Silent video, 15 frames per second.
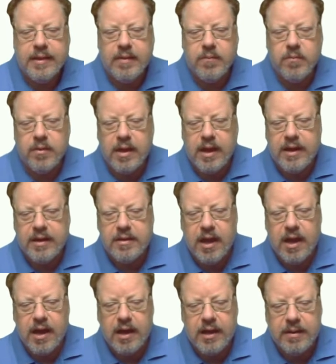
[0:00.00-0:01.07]
we're kind of
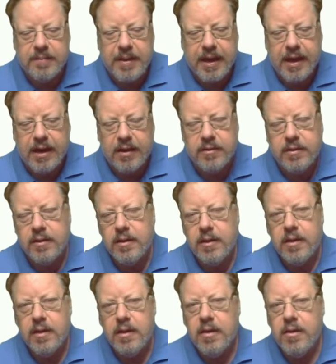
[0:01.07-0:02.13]
talking about
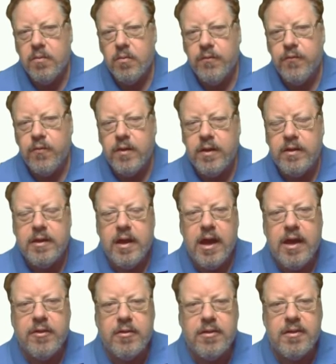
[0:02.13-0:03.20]
referring to
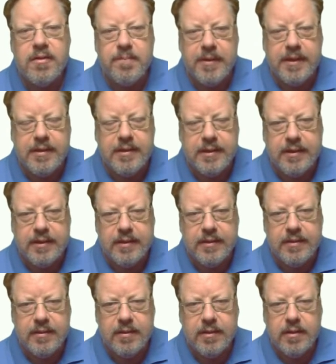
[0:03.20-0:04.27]
other
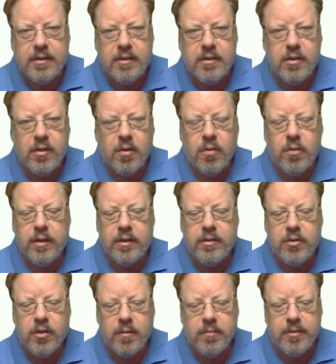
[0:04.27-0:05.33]
species, in
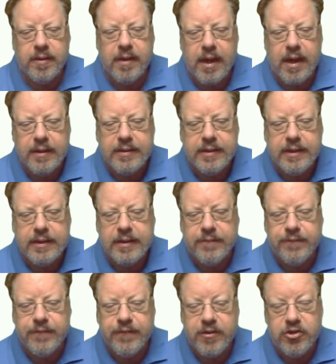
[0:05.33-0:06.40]
terms of hunting
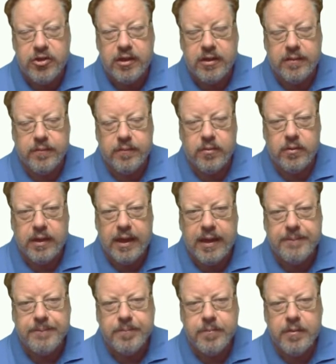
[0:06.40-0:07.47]
and fishing,
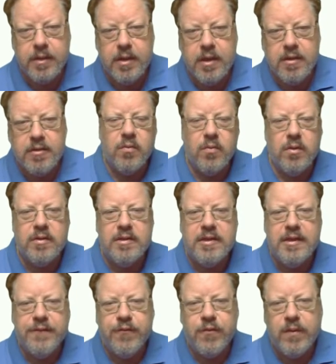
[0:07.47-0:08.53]
okay? So we're
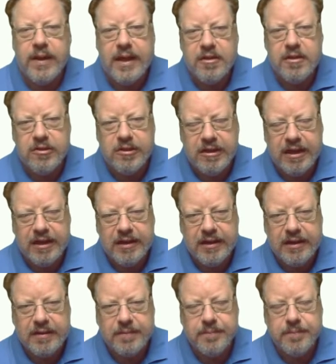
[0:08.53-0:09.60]

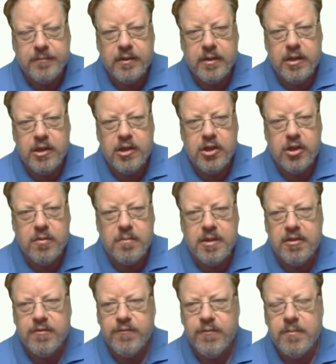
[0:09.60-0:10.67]
differentiating
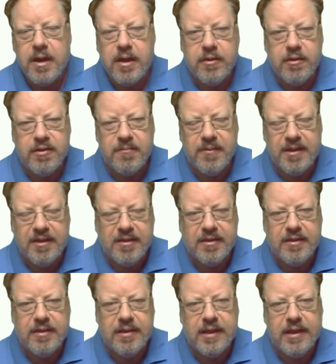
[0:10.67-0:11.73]
humans from other
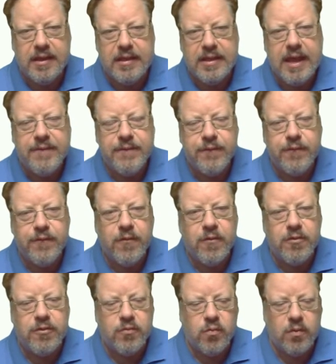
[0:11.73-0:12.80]
species in that
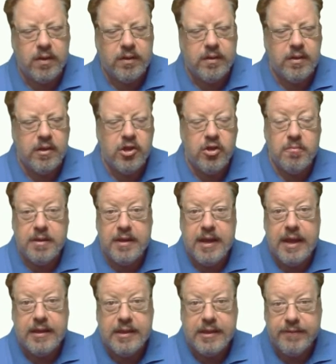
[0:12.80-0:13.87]
first one, human
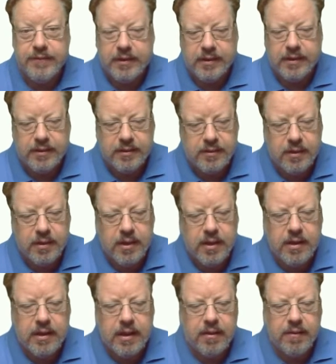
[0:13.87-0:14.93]
activities.
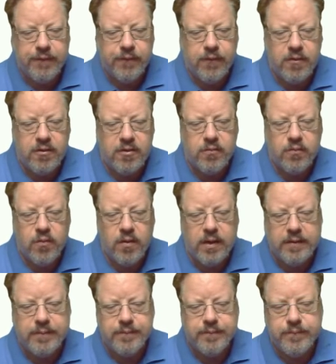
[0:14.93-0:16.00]
Now the first
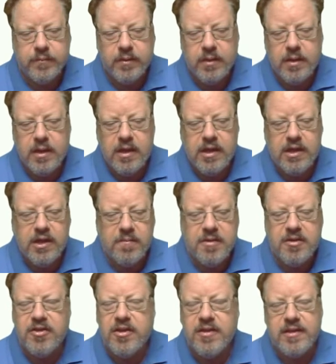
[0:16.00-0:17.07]
one,
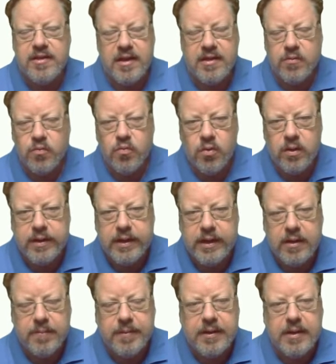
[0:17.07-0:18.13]
humans just doesn't work
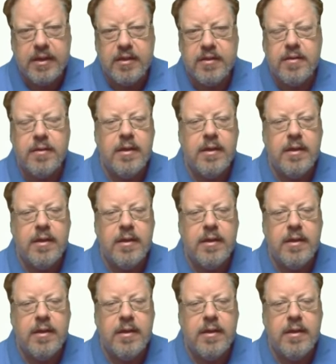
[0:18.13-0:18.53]
here because,